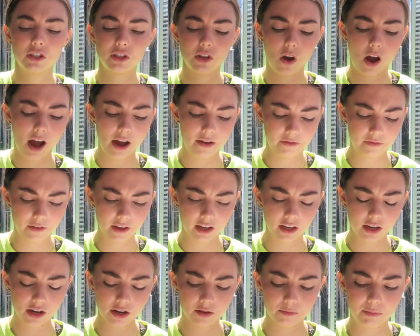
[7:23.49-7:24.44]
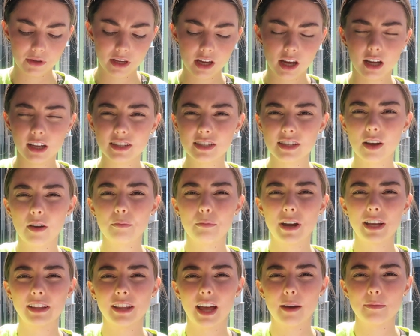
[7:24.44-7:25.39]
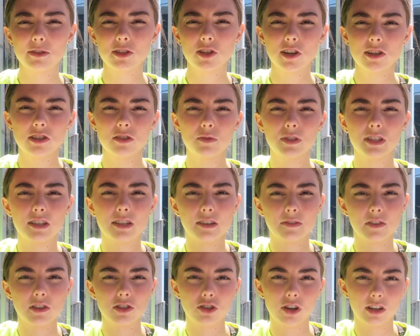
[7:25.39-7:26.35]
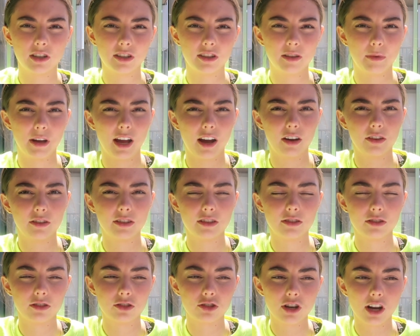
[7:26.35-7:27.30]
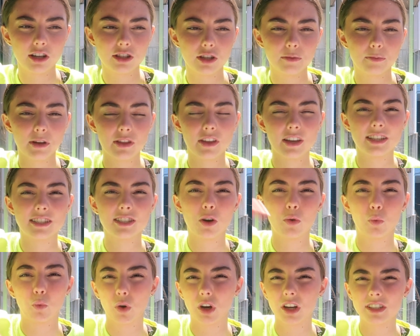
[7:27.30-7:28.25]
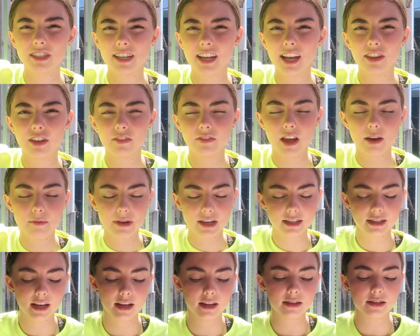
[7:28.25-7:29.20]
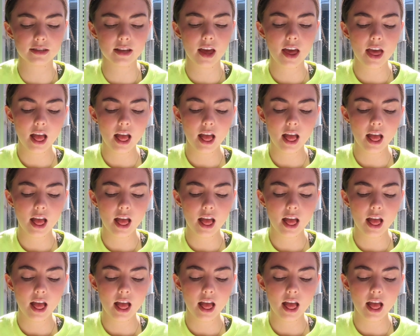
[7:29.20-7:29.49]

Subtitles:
So I figured, because my lab instructor was a different instructor than my health instructor, but they still worked together, if that makes sense.